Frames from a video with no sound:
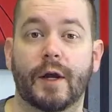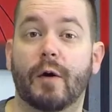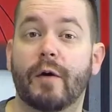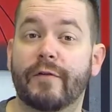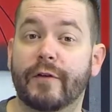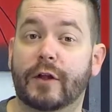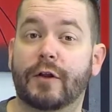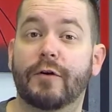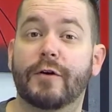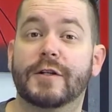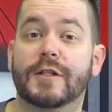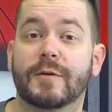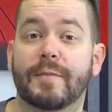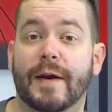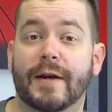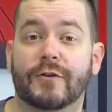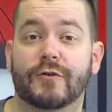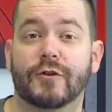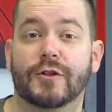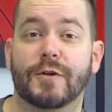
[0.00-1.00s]
Now we've included
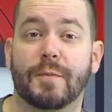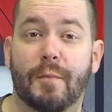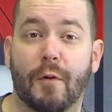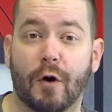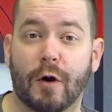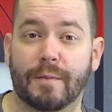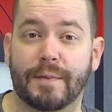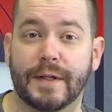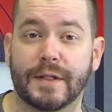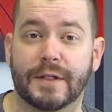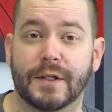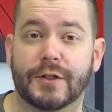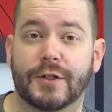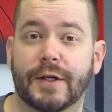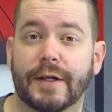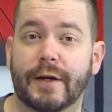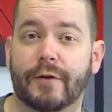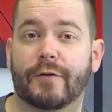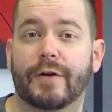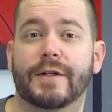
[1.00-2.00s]
some extra support pieces
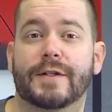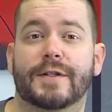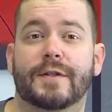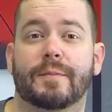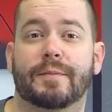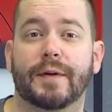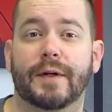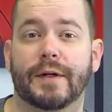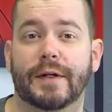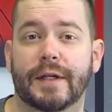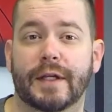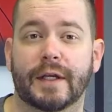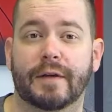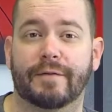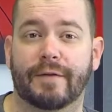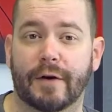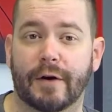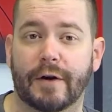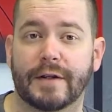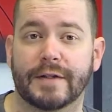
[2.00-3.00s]
to increase stability
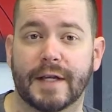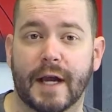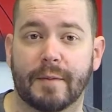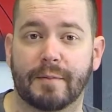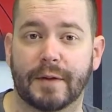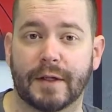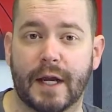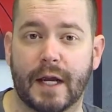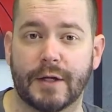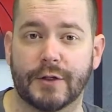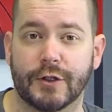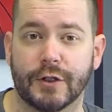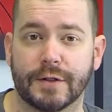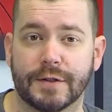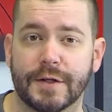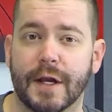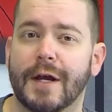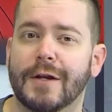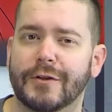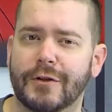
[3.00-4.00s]
in various
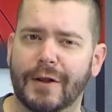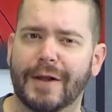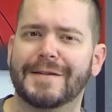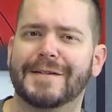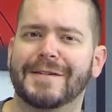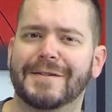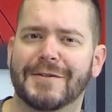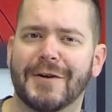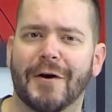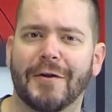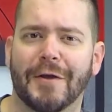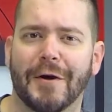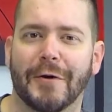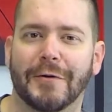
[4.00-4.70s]
applications, so let's install